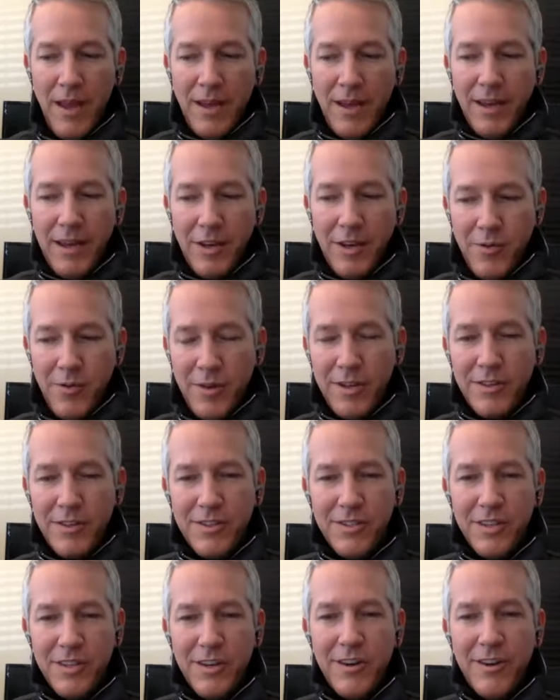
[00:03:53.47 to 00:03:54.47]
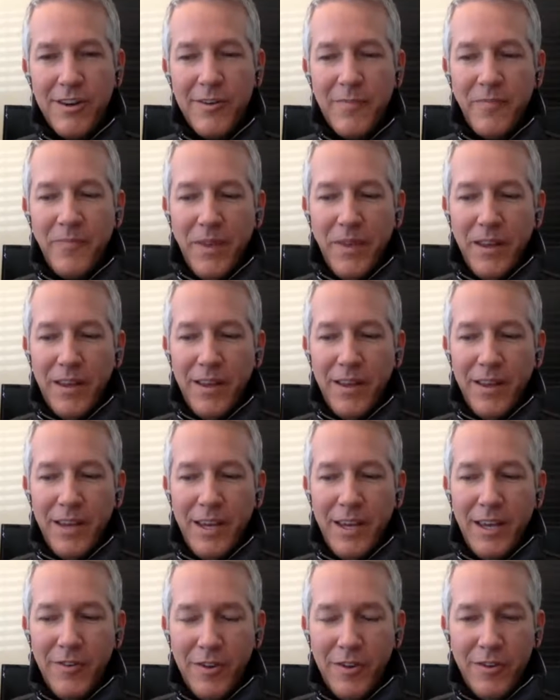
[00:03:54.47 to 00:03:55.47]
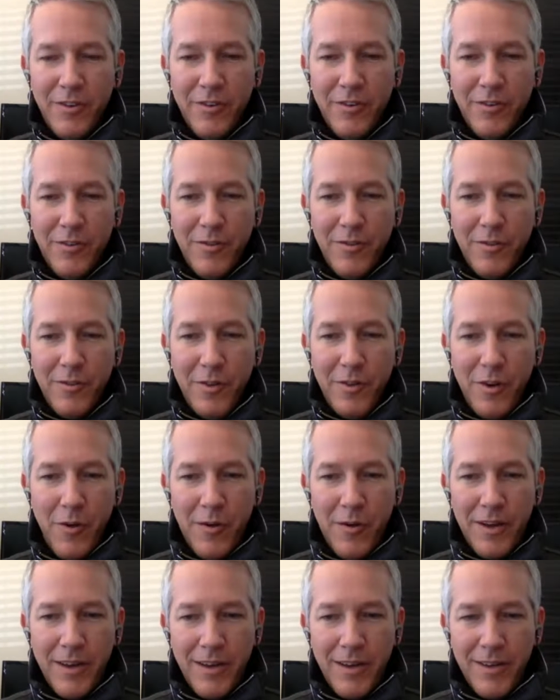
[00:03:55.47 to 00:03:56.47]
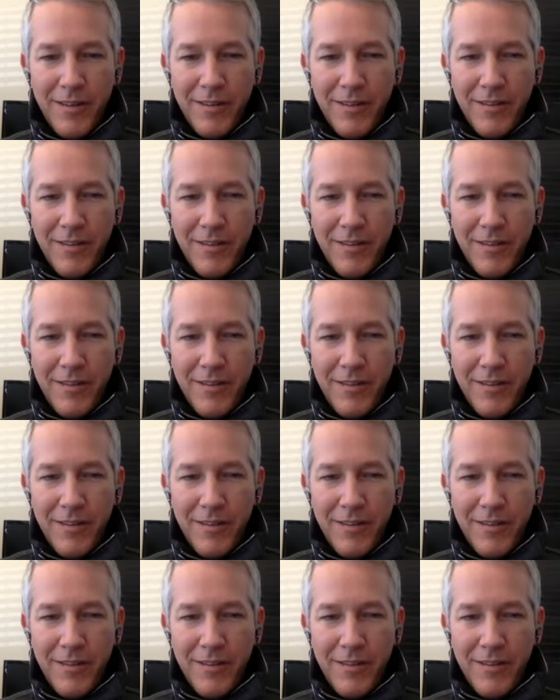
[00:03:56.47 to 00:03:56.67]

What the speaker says: Can you consider even going